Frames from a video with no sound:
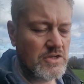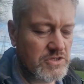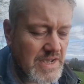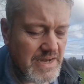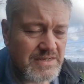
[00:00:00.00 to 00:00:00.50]

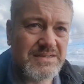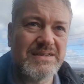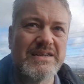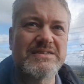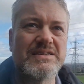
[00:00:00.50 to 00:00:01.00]
So yeah,
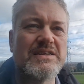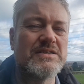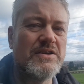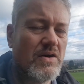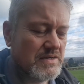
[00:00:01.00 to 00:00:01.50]
it's
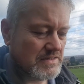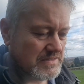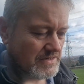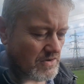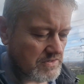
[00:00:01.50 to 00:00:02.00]
a nice
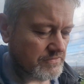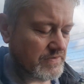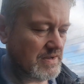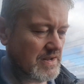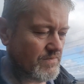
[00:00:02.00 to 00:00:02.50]

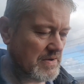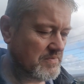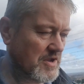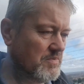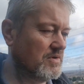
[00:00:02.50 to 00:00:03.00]
feeling when
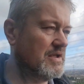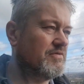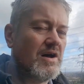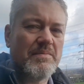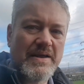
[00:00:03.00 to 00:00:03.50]
people leave
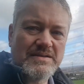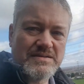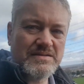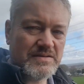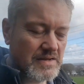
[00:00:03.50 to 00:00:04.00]
comments
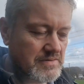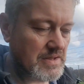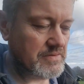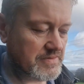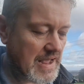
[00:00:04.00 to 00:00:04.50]

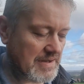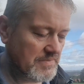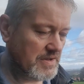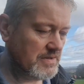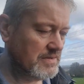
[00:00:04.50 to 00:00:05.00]
and thank
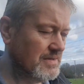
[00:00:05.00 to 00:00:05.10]
me